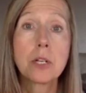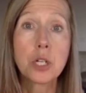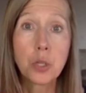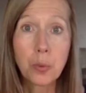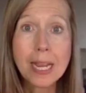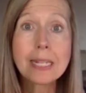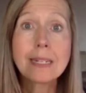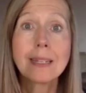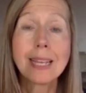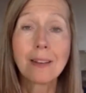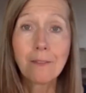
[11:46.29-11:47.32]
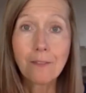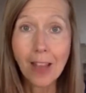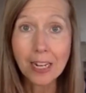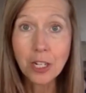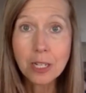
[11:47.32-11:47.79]
treat the
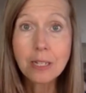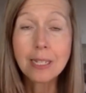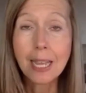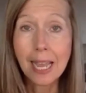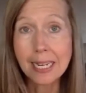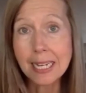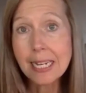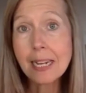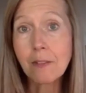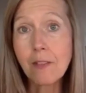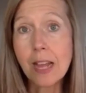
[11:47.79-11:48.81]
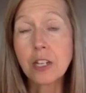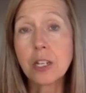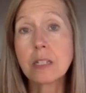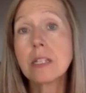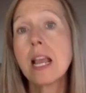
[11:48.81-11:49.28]
infections, the Candida
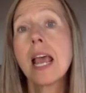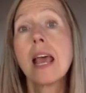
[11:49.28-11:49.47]
infections,